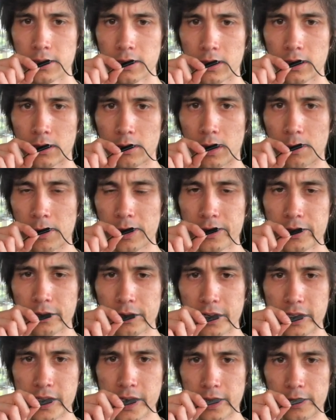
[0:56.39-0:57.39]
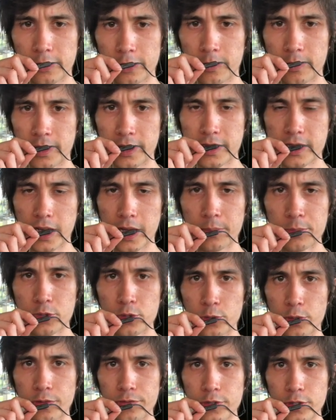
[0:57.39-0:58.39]
I'm also going to take a little bit of time
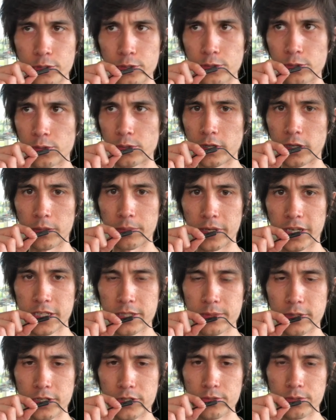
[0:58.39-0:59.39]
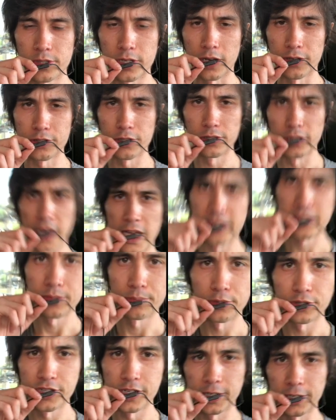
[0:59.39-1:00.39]
to review my experience with Dr. Glass in
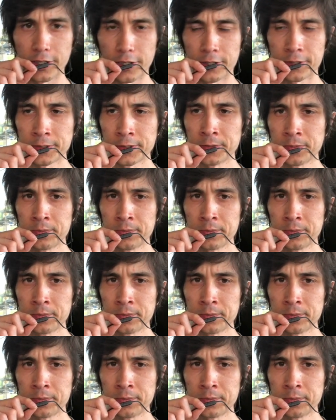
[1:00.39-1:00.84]
particular.